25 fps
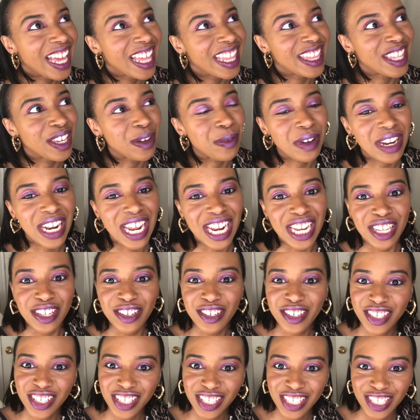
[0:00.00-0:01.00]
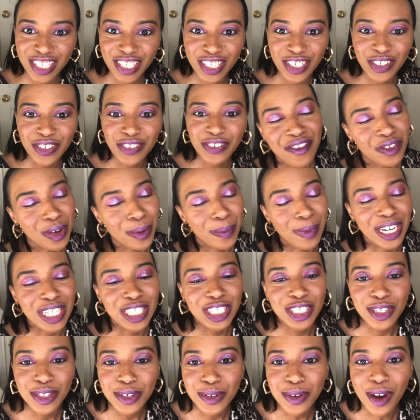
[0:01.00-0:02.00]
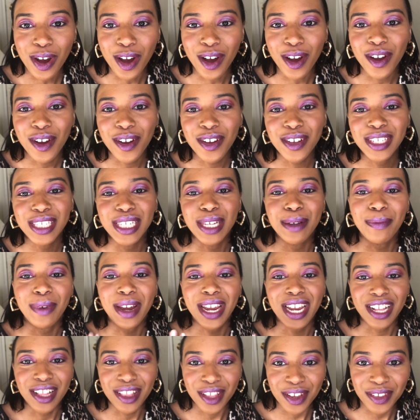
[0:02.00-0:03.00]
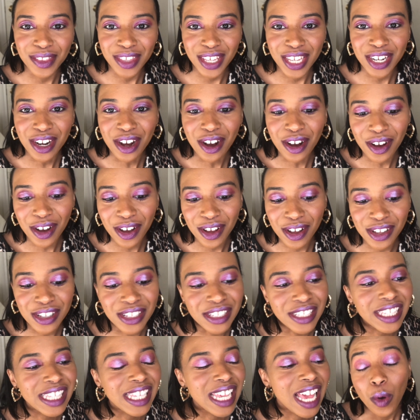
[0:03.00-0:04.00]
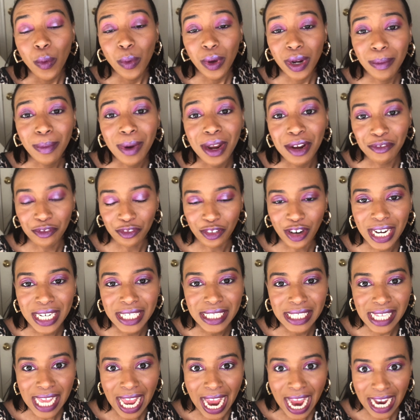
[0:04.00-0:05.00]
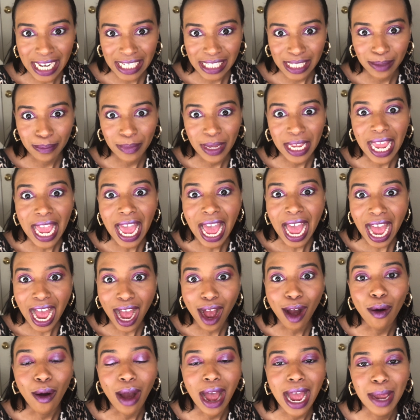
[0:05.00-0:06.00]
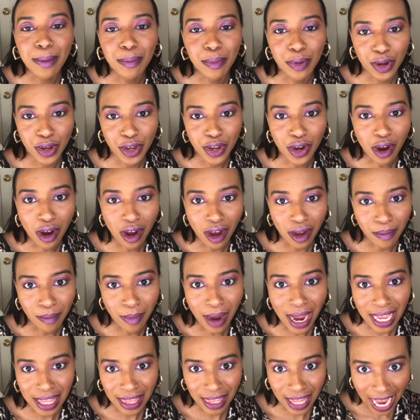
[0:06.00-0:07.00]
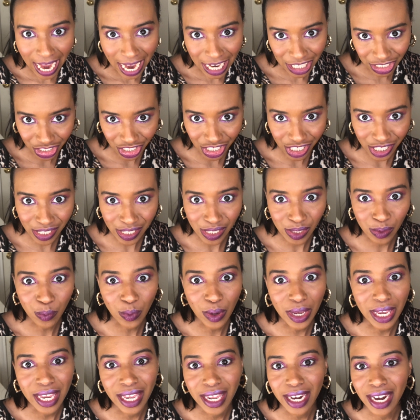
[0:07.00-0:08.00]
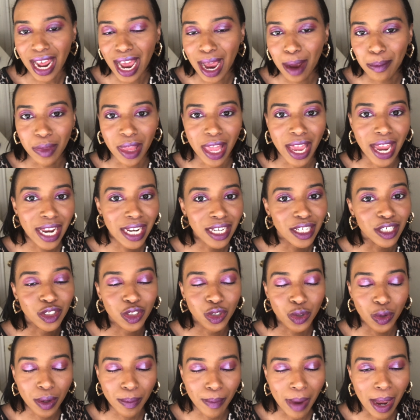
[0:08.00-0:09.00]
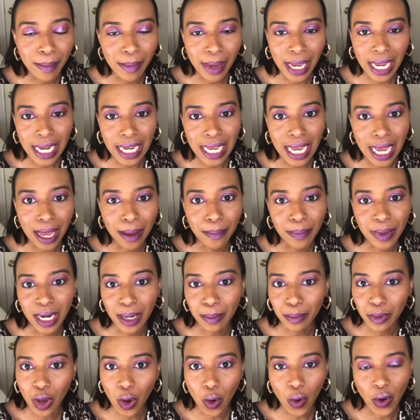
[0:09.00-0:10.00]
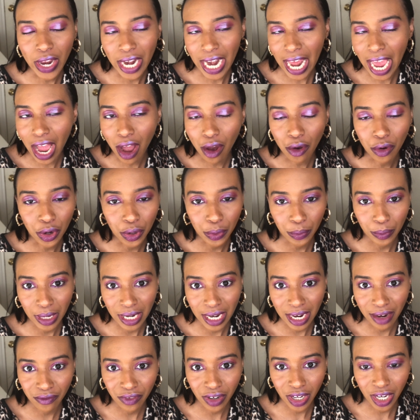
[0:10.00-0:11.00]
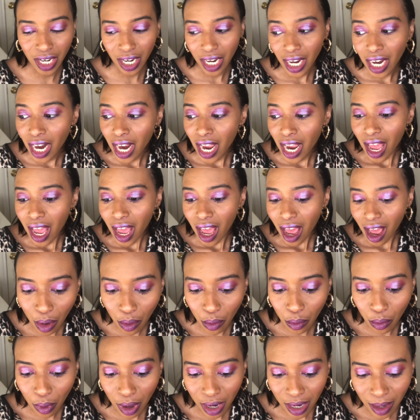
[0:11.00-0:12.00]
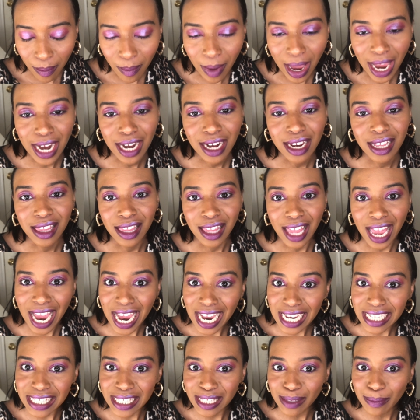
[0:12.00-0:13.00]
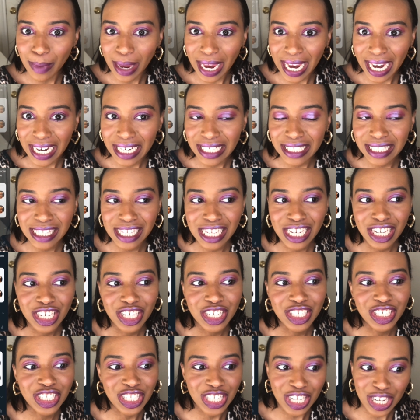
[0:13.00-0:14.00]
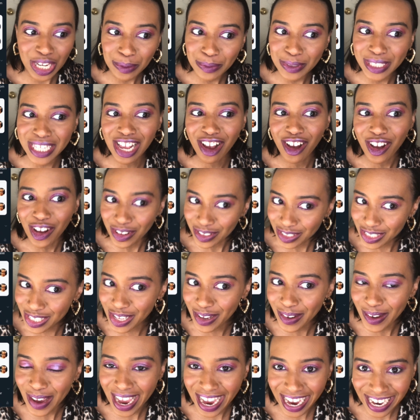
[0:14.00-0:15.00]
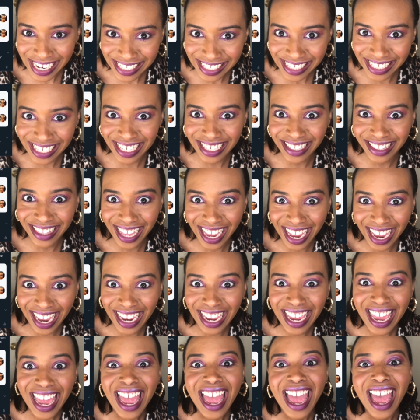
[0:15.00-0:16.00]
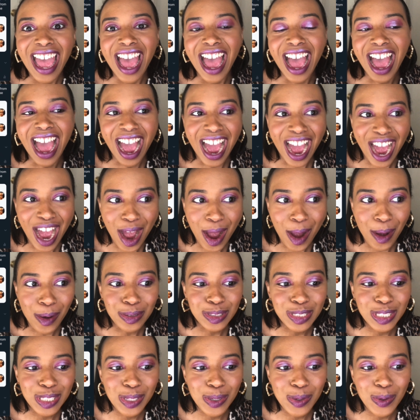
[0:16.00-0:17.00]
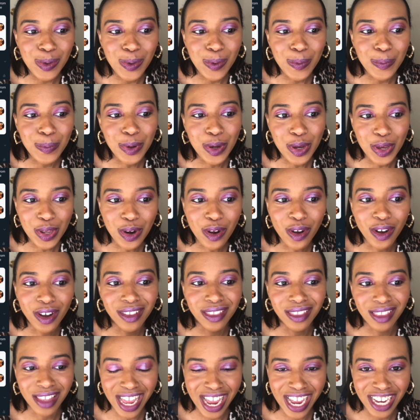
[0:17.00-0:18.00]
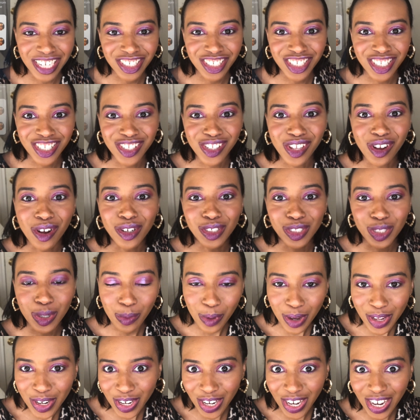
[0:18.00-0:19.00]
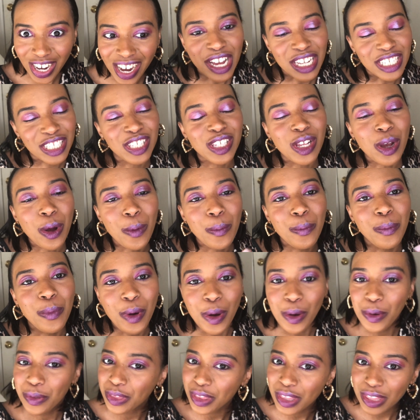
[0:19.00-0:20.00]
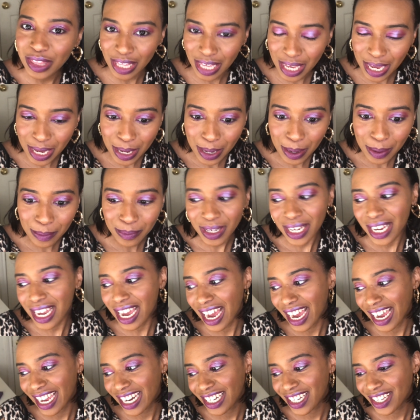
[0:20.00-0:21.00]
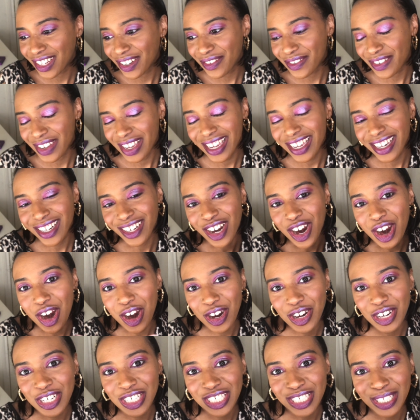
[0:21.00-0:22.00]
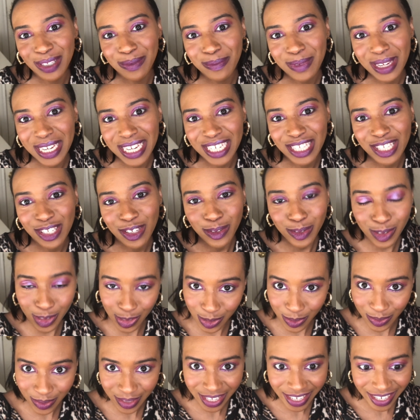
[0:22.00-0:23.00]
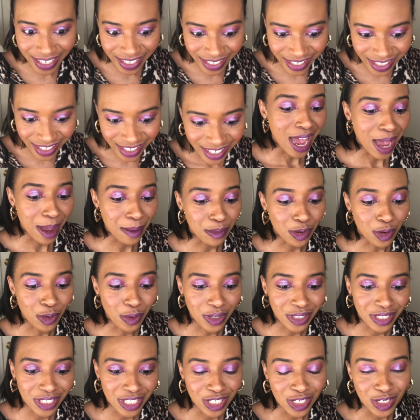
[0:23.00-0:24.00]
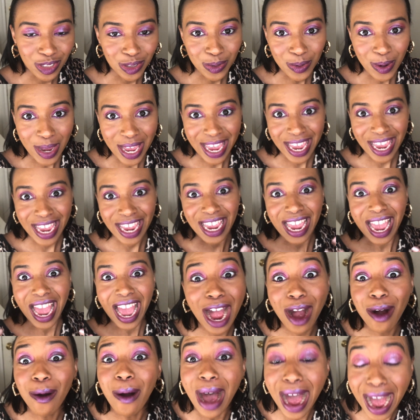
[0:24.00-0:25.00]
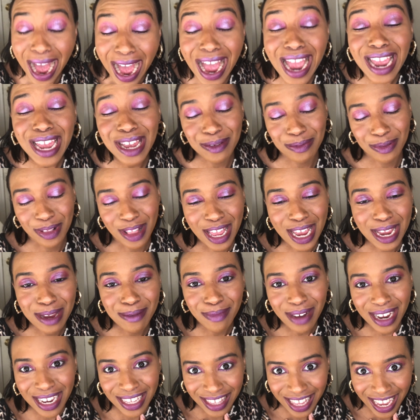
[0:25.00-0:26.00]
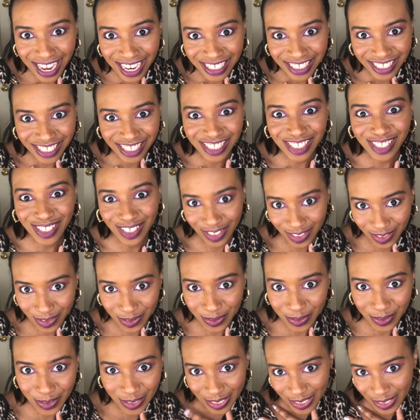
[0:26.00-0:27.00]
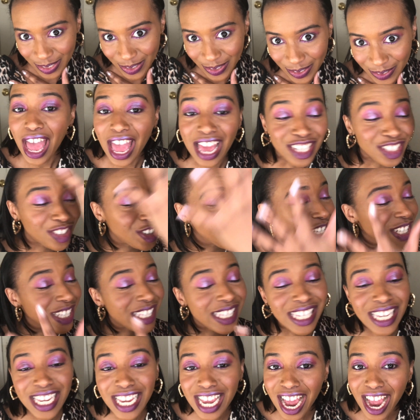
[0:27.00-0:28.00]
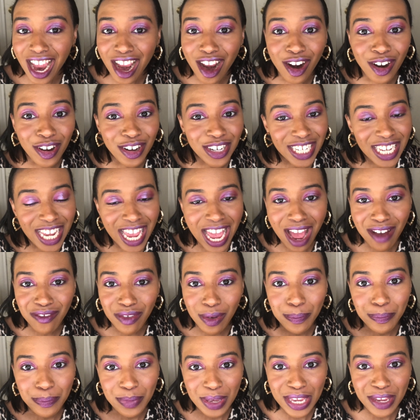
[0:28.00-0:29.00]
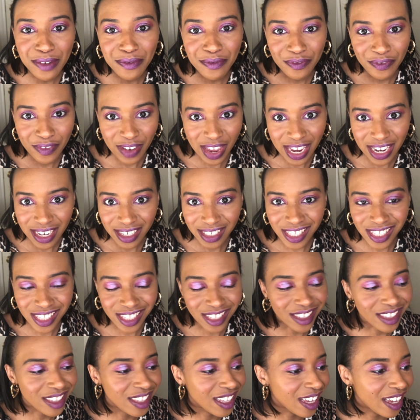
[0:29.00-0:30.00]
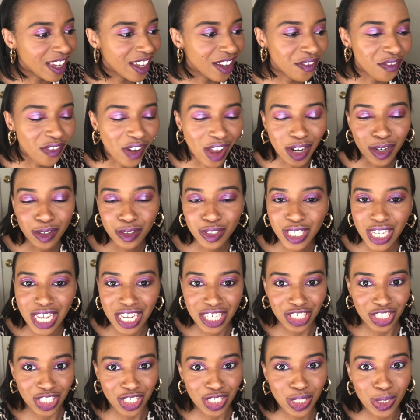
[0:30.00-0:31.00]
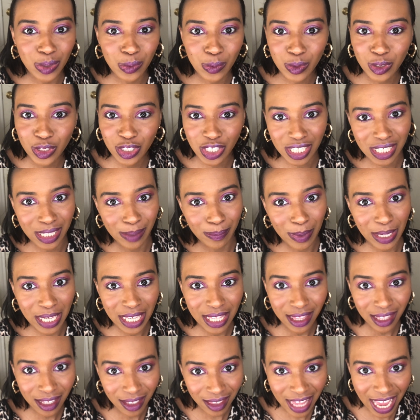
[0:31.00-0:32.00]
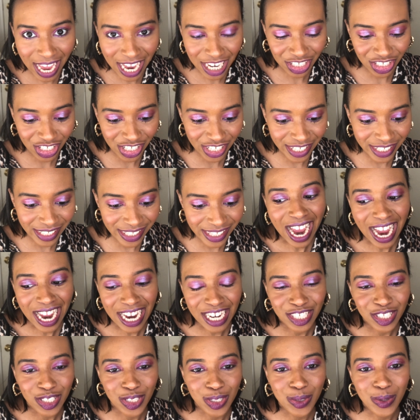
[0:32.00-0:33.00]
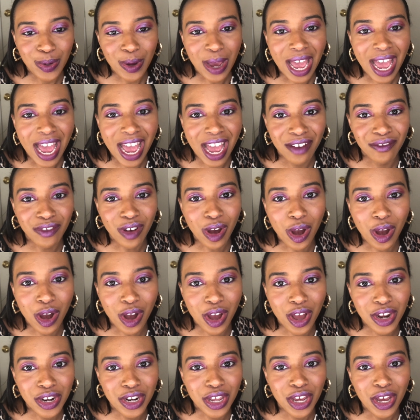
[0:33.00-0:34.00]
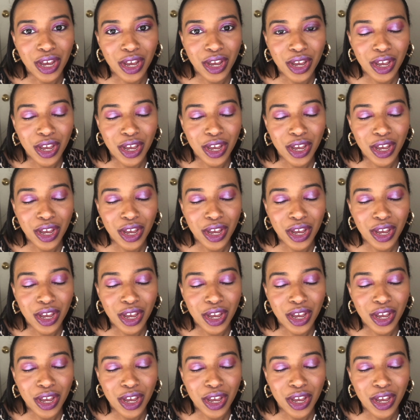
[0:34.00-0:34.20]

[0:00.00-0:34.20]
than what I usually do for my shoe hauls and my clothing hauls. One of my friends asked me how I put on my lashes when I'm like doing my makeup and I'm going out or whatever. One of my classmates, she was also asking like how to put on lashes on Twitter. So both of them kind of encouraged me to do this. I'm going to do a how I apply my lashes tutorial. As you can see, I already have a beat face. The final touches will just be the lashes. I do have on